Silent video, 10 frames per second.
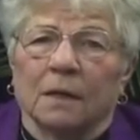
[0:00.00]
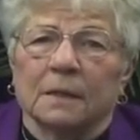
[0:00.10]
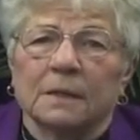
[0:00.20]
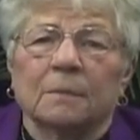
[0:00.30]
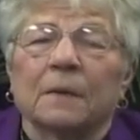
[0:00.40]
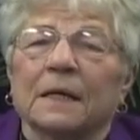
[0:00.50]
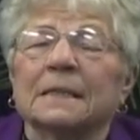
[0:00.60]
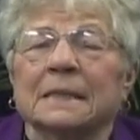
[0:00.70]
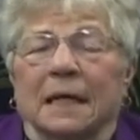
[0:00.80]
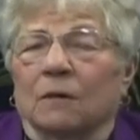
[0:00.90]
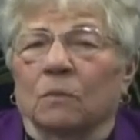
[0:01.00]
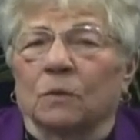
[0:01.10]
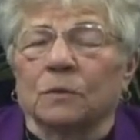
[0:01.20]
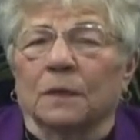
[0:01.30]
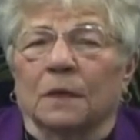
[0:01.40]
to be a Santa
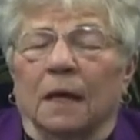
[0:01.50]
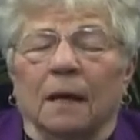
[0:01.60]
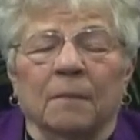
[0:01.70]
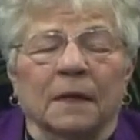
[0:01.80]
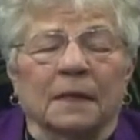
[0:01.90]
Rosan. I mean,